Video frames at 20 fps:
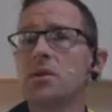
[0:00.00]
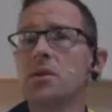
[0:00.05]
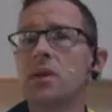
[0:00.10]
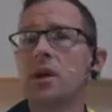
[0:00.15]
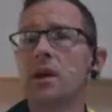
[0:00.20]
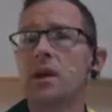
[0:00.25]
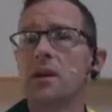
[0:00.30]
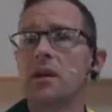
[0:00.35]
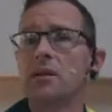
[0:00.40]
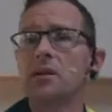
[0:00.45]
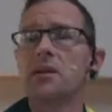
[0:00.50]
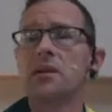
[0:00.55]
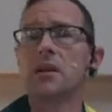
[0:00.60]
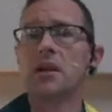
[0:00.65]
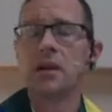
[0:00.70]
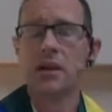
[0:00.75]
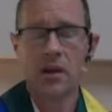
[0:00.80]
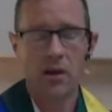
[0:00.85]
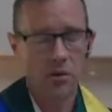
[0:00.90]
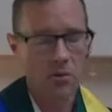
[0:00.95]
of things,
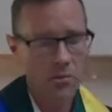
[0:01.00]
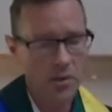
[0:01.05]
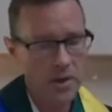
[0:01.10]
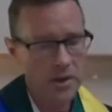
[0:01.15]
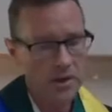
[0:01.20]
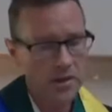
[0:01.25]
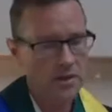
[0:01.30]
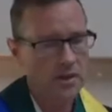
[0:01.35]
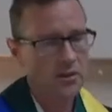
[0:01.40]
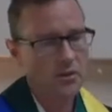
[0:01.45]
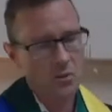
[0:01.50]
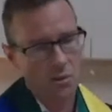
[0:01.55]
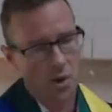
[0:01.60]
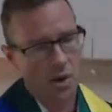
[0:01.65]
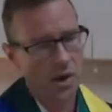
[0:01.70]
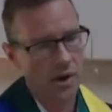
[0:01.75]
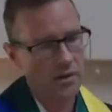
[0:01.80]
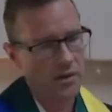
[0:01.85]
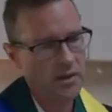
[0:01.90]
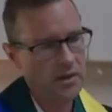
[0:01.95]
reasons
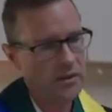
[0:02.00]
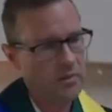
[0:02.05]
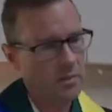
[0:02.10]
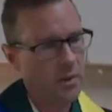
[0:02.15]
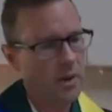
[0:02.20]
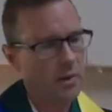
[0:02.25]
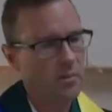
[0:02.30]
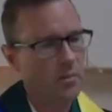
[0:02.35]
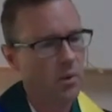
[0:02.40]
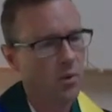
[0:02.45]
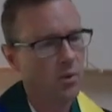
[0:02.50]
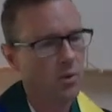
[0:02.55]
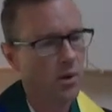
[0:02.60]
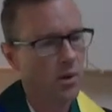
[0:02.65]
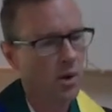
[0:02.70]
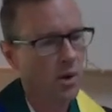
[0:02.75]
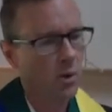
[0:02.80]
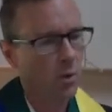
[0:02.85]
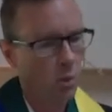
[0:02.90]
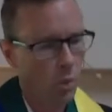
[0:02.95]
why these people
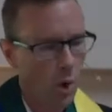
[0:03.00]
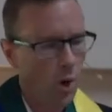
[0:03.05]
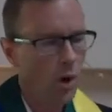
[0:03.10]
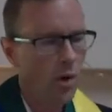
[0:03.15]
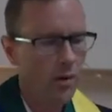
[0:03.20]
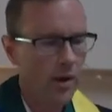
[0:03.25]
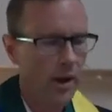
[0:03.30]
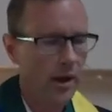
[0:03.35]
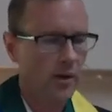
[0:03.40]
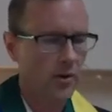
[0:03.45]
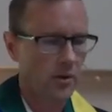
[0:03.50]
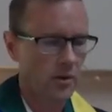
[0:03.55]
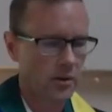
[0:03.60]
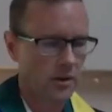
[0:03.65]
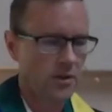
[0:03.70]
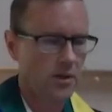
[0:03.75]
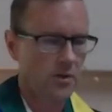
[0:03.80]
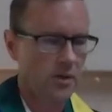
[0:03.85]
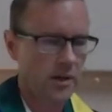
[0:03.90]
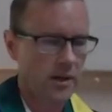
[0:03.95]
were out on the
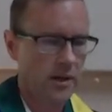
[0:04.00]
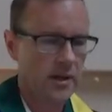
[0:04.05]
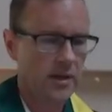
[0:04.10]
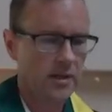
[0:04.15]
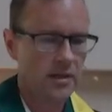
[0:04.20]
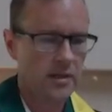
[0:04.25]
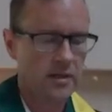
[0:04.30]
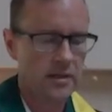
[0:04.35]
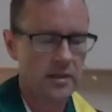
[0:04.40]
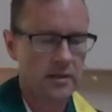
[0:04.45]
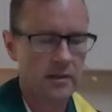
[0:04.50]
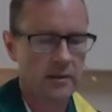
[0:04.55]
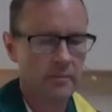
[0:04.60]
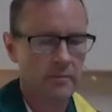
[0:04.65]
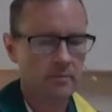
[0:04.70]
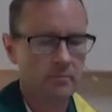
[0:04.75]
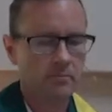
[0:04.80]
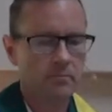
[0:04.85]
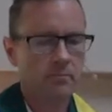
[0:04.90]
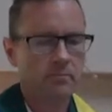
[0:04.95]
streets,
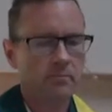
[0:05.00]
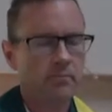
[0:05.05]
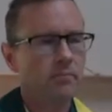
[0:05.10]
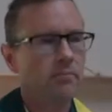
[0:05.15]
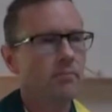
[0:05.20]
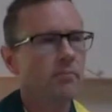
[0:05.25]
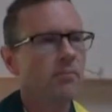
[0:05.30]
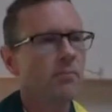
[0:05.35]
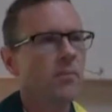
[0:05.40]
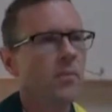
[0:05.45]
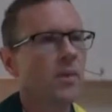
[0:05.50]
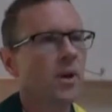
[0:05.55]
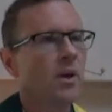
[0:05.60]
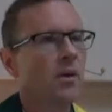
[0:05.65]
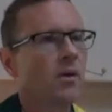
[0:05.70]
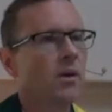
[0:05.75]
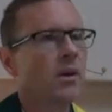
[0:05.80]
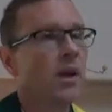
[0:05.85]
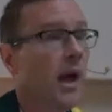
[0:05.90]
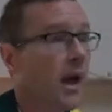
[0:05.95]

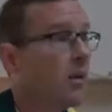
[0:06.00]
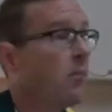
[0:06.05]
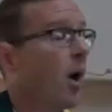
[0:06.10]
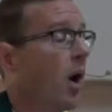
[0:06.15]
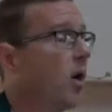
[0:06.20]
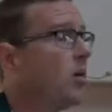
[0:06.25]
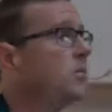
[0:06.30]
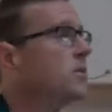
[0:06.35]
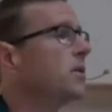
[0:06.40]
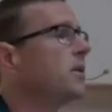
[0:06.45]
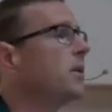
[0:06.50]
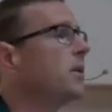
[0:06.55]
came home to